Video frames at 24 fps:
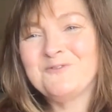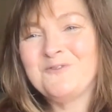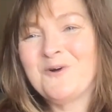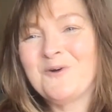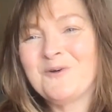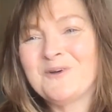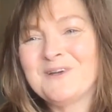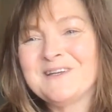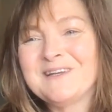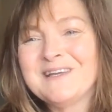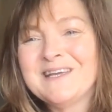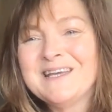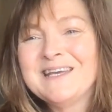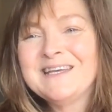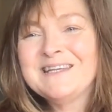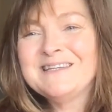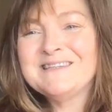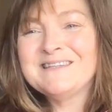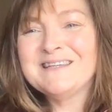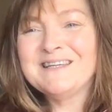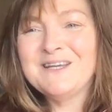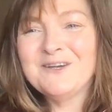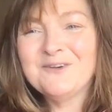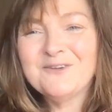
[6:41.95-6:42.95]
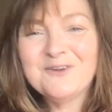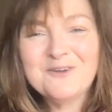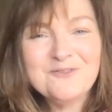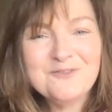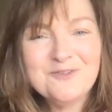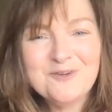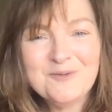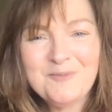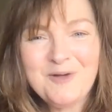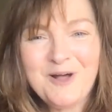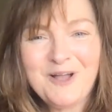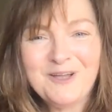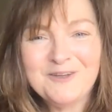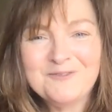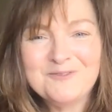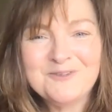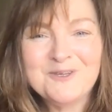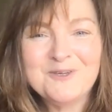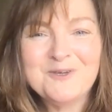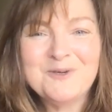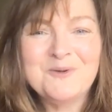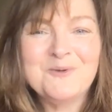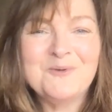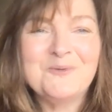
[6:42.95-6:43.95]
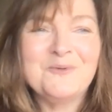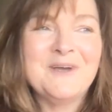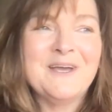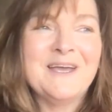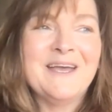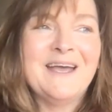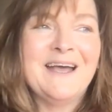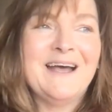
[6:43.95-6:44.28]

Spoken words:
forward to hearing from all of you,